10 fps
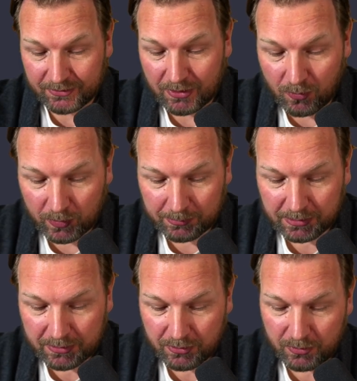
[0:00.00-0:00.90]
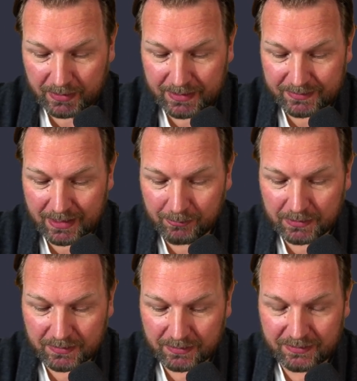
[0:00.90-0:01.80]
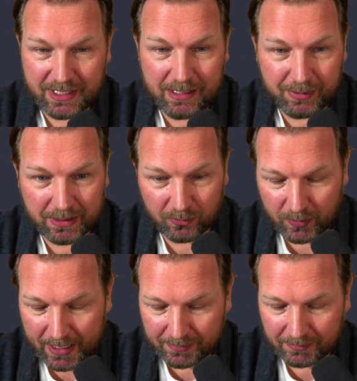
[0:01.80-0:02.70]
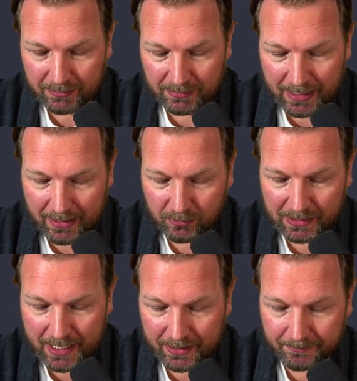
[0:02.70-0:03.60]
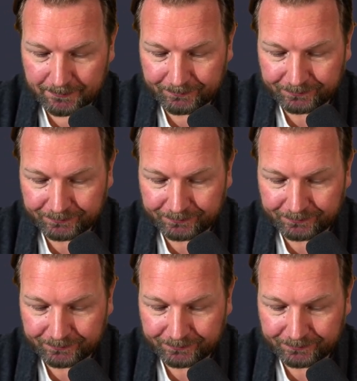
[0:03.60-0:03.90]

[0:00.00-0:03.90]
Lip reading: So what I'm going to do is I'm going to type here, write an outline